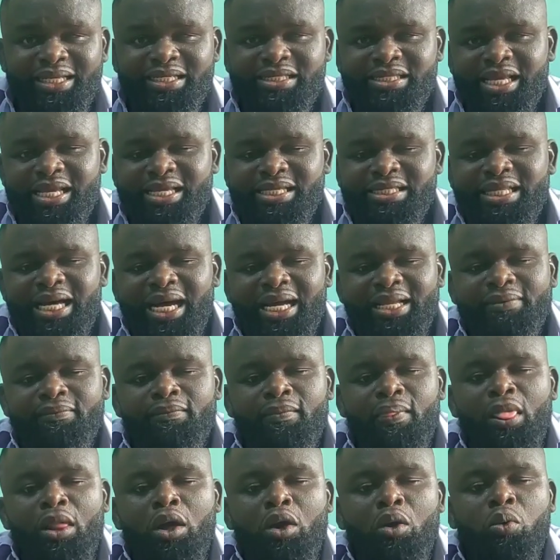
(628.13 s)
that
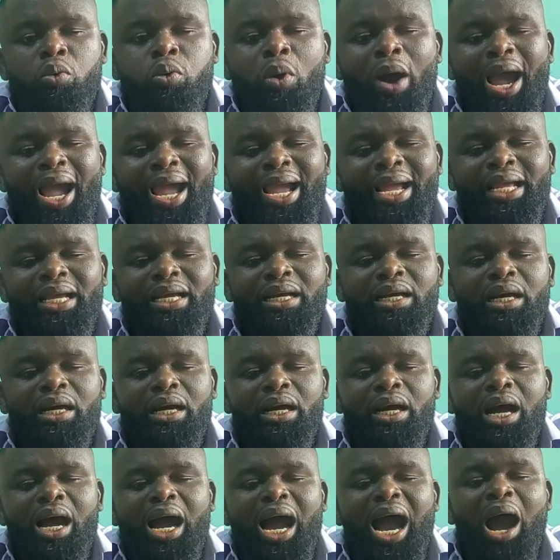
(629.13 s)

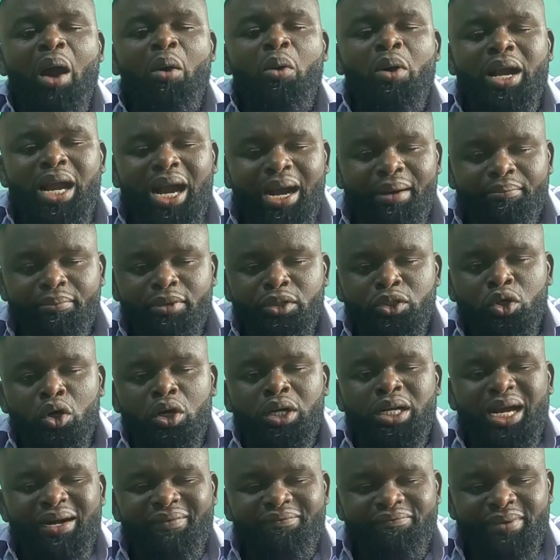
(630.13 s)
how come your
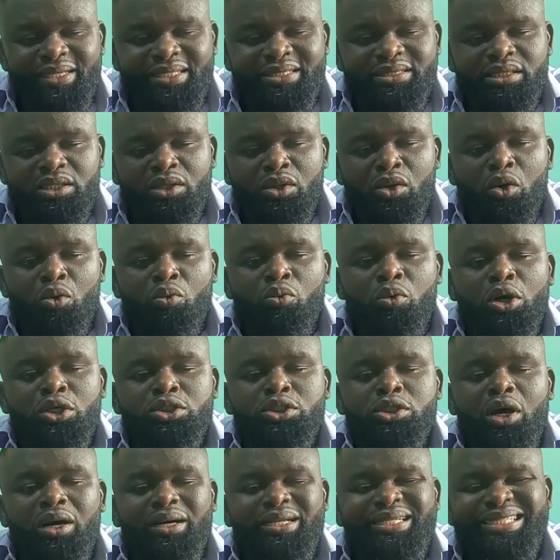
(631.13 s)
government was
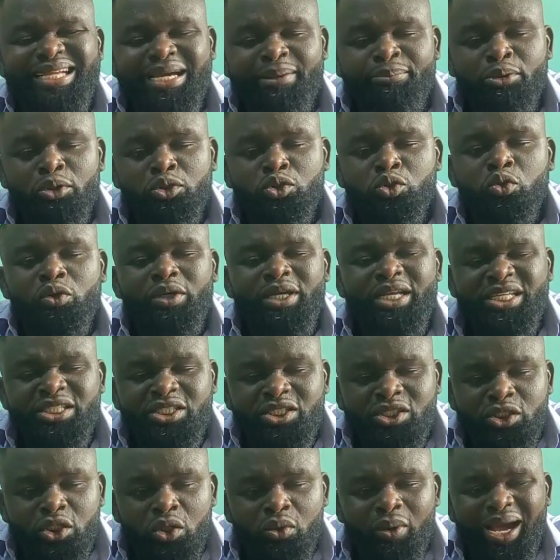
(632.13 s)
unable to
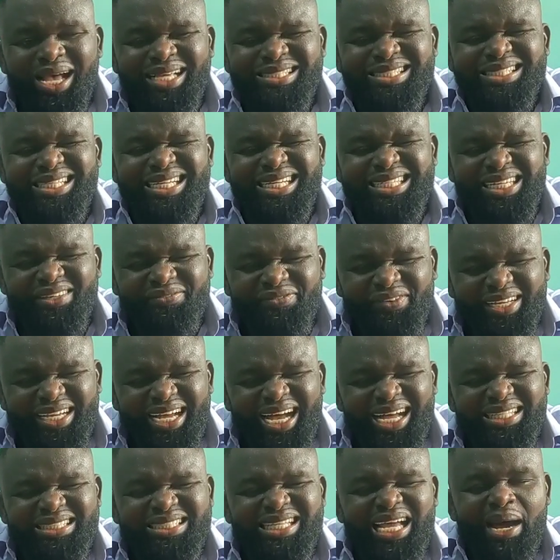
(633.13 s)
issue a significant
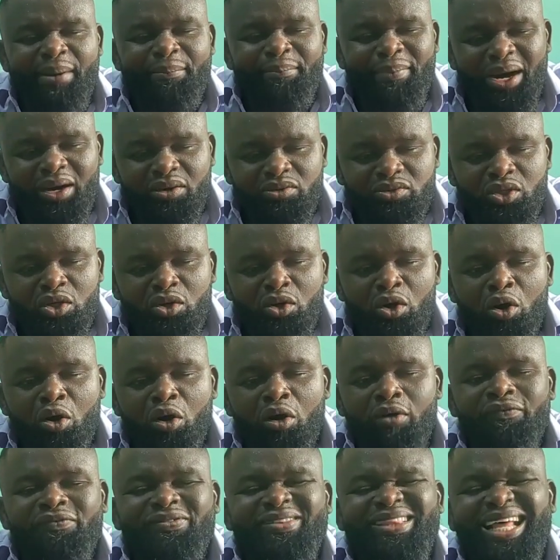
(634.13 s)
amount of
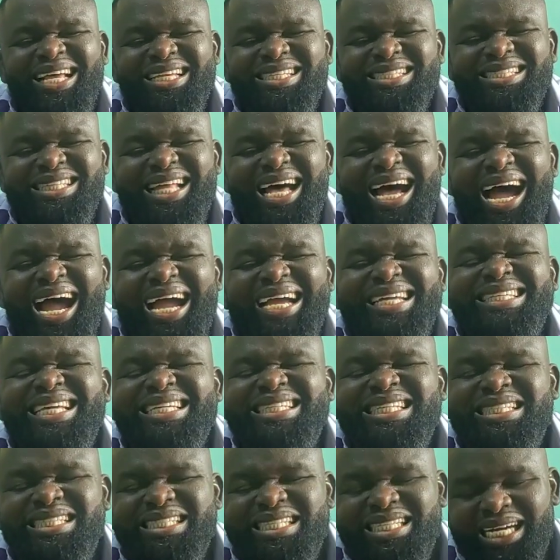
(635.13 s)
national identity
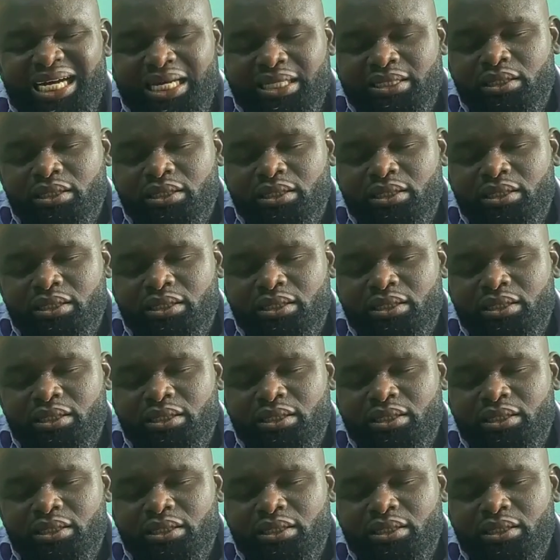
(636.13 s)
card?